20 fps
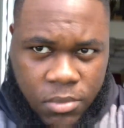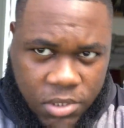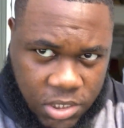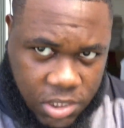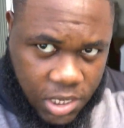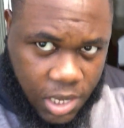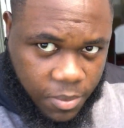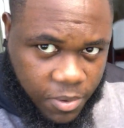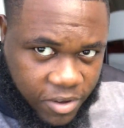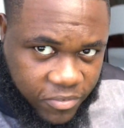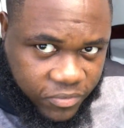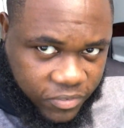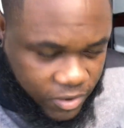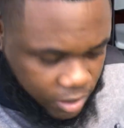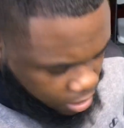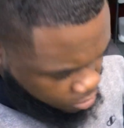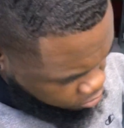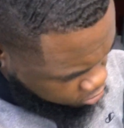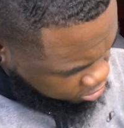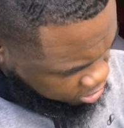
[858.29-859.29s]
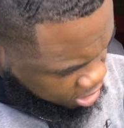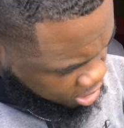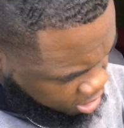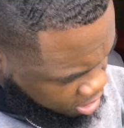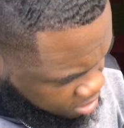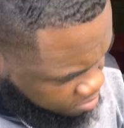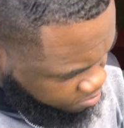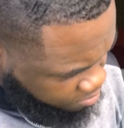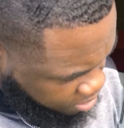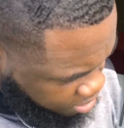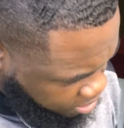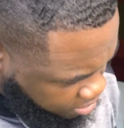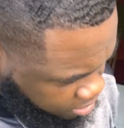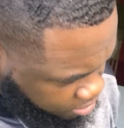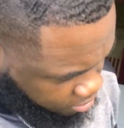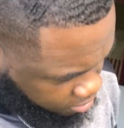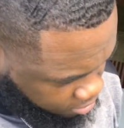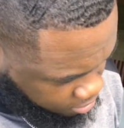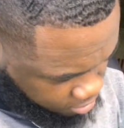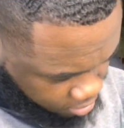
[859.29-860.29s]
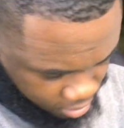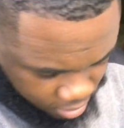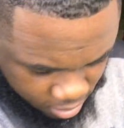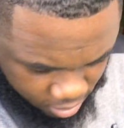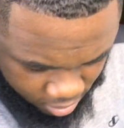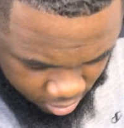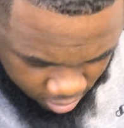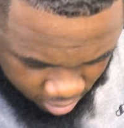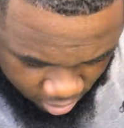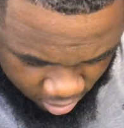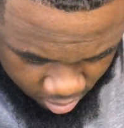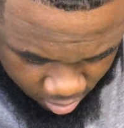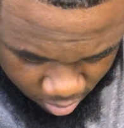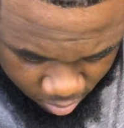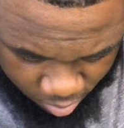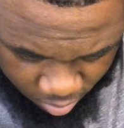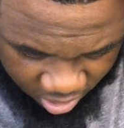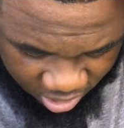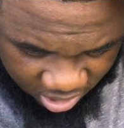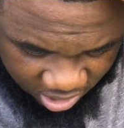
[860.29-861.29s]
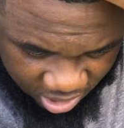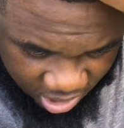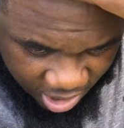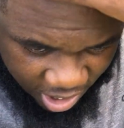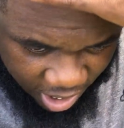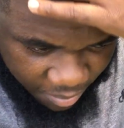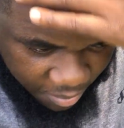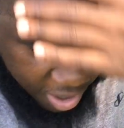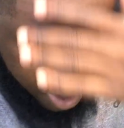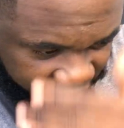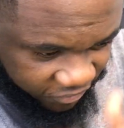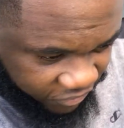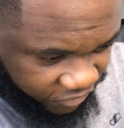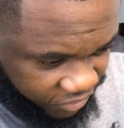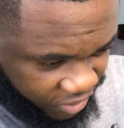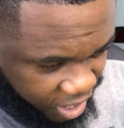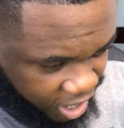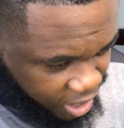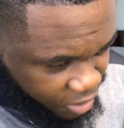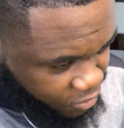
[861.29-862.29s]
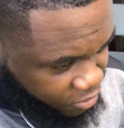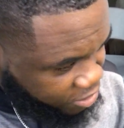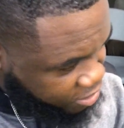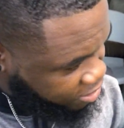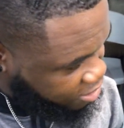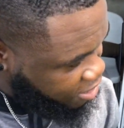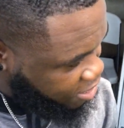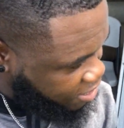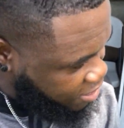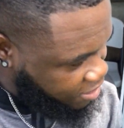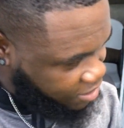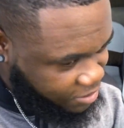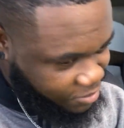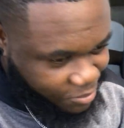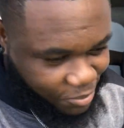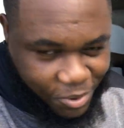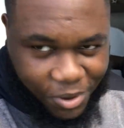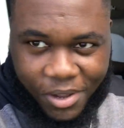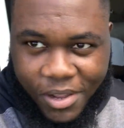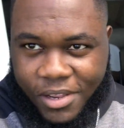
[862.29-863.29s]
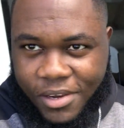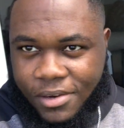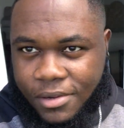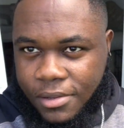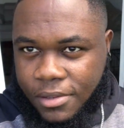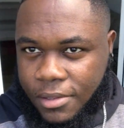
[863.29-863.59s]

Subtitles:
see them a forward in, man. I see them a forward in, man.